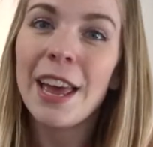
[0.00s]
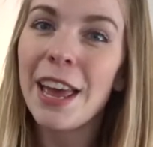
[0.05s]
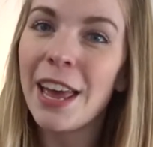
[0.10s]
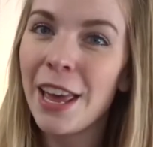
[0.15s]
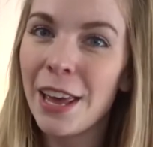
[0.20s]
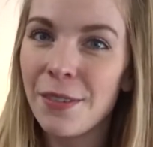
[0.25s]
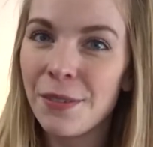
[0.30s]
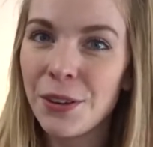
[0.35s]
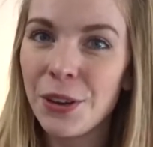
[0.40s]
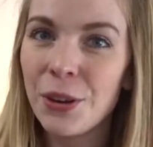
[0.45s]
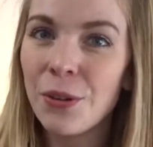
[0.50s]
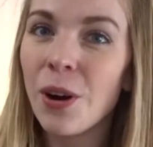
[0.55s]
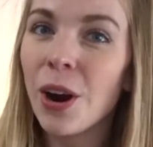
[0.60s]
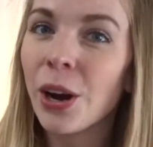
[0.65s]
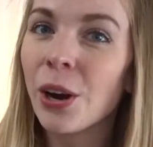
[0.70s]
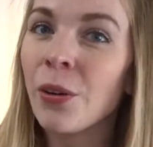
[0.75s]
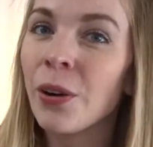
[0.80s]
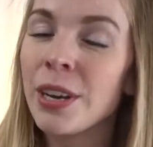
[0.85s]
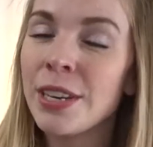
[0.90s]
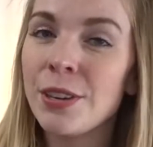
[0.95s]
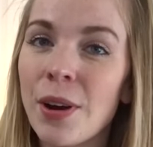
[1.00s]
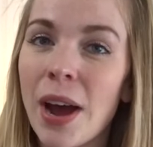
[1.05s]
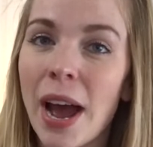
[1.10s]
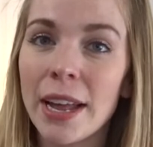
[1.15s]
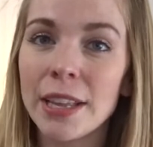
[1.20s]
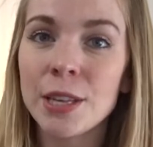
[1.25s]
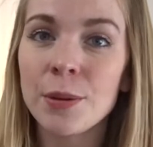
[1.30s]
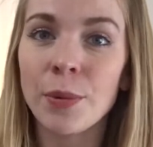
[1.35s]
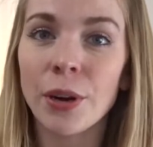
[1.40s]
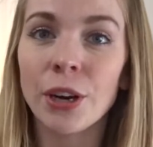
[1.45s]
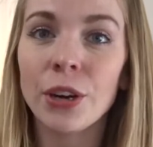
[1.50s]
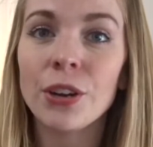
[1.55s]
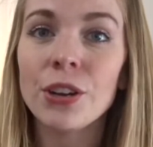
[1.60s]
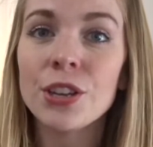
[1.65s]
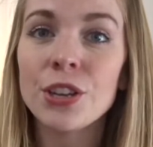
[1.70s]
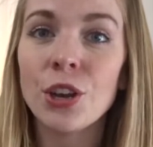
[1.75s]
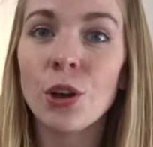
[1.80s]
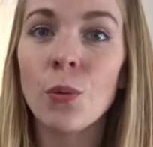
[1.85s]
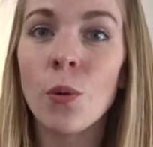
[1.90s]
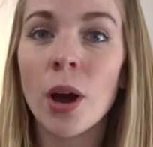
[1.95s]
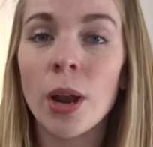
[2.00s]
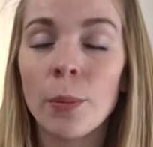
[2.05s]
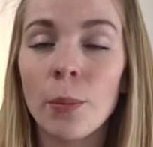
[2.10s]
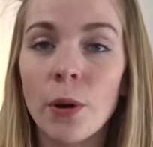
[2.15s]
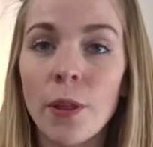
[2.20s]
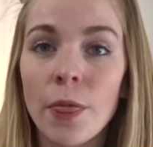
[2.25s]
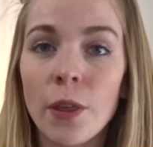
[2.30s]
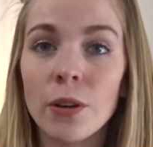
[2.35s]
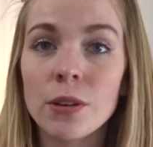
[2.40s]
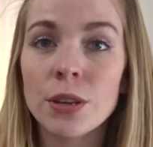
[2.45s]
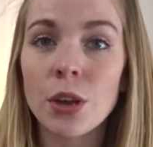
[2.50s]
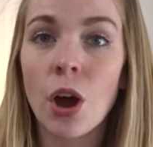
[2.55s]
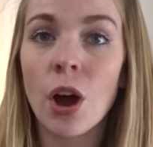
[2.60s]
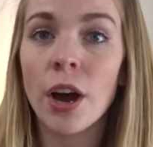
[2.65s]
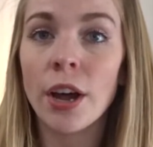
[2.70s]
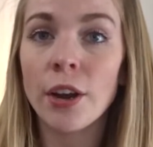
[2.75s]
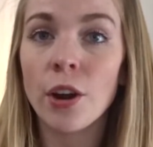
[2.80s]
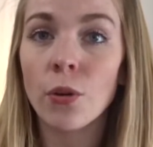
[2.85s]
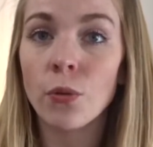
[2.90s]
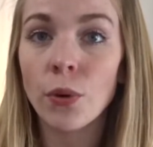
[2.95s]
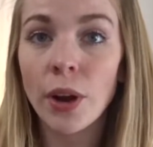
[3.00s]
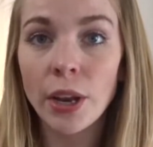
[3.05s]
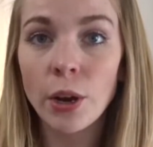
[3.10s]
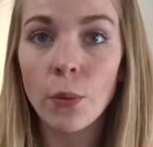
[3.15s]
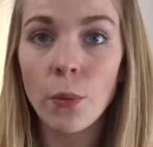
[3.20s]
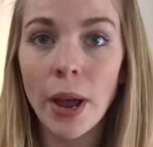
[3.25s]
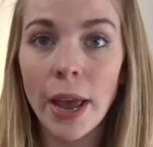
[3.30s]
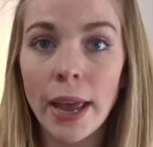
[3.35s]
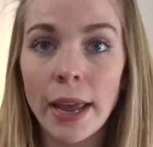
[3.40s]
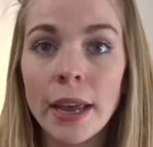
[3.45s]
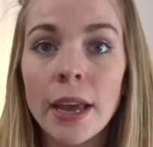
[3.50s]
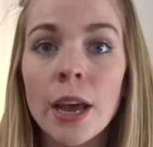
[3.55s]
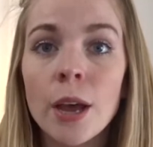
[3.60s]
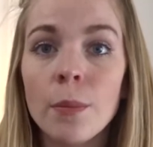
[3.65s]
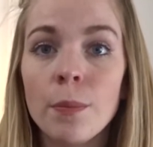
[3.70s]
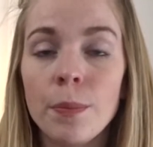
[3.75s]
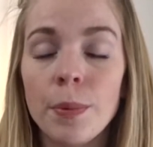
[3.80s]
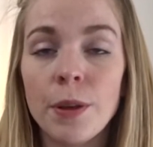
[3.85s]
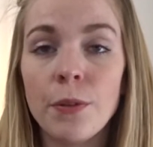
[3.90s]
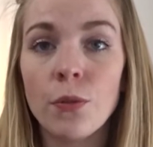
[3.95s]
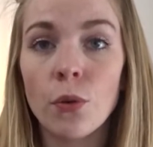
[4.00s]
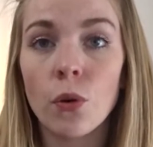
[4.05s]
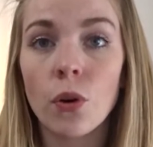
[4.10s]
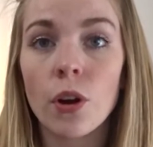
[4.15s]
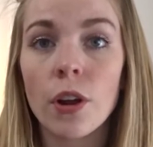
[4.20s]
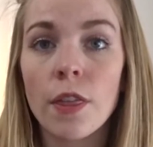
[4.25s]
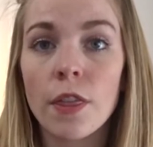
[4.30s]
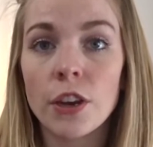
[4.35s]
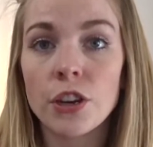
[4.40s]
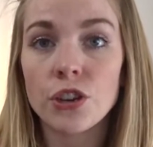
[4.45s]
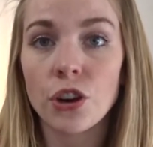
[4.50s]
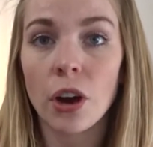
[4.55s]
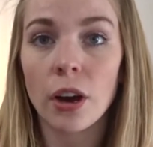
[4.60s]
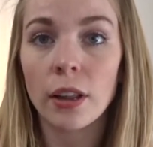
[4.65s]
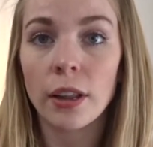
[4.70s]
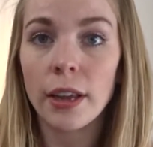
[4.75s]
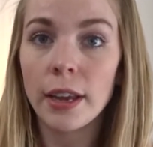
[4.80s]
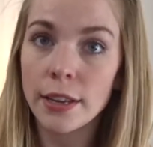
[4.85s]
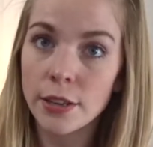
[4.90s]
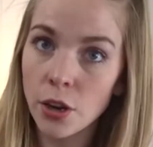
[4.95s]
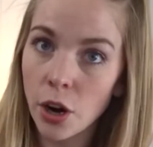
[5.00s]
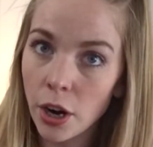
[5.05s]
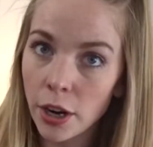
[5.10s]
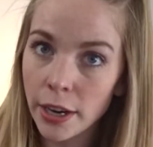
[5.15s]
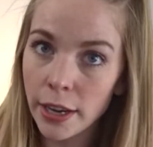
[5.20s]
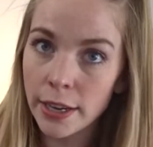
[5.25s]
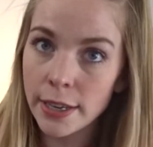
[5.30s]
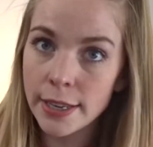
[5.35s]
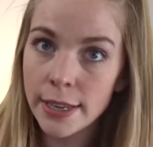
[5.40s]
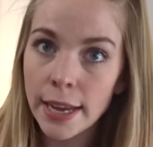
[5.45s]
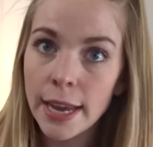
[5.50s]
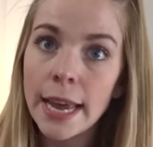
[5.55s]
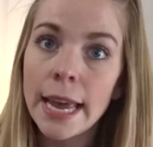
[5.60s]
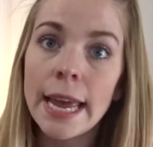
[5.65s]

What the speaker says: If you are going add sprinkles, you'll want to put those on right away before the chocolate is hardened.